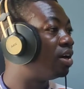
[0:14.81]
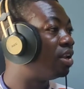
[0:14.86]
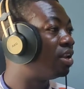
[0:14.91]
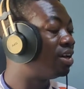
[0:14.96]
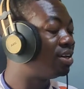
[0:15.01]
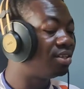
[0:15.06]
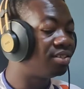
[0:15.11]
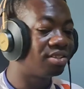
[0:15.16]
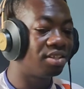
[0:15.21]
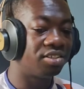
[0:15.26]

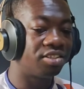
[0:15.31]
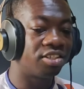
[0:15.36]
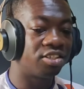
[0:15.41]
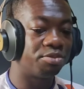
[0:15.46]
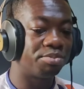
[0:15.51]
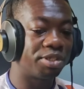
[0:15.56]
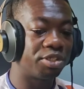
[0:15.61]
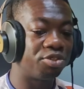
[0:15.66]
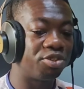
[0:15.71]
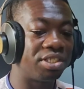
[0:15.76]
Ladies and
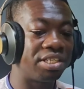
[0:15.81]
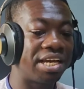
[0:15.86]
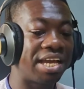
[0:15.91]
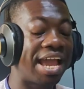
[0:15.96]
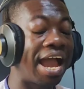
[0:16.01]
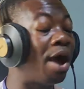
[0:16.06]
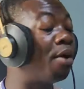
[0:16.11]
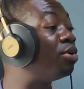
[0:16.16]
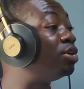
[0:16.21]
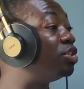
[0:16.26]
gentlemen,
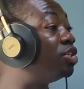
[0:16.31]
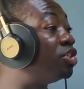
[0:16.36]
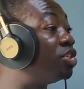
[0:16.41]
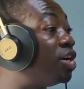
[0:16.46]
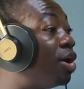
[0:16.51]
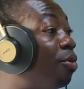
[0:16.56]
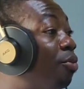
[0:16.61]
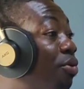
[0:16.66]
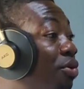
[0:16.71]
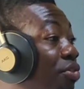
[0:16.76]
today I want to
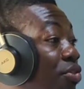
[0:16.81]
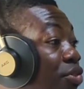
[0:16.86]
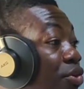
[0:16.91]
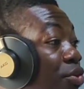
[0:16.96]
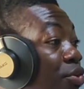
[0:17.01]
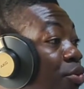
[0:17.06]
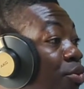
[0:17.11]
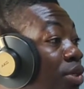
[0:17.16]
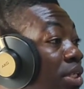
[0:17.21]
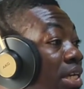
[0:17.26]
share with
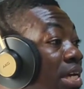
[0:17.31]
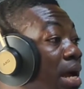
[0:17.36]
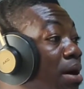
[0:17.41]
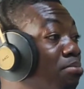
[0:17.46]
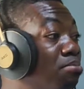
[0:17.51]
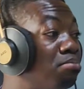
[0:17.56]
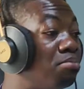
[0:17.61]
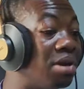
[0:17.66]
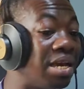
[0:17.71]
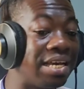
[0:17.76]
you the
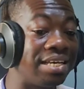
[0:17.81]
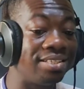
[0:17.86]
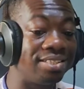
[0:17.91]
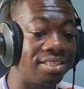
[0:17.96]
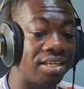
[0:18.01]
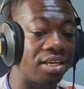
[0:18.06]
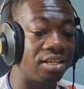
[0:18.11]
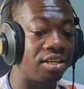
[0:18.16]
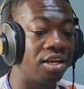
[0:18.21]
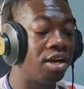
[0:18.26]

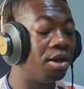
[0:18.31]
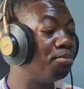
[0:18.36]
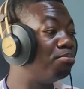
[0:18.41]
amazing